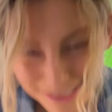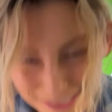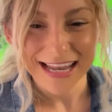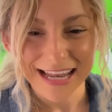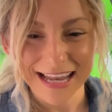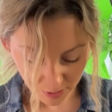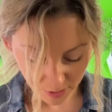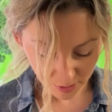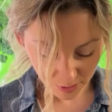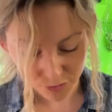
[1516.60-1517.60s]
Now the
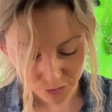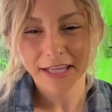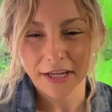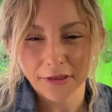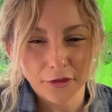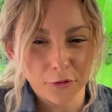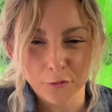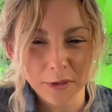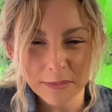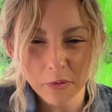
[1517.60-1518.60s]
pH at like
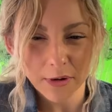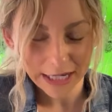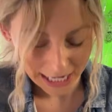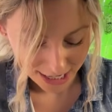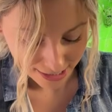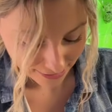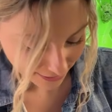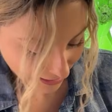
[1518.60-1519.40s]
3.8.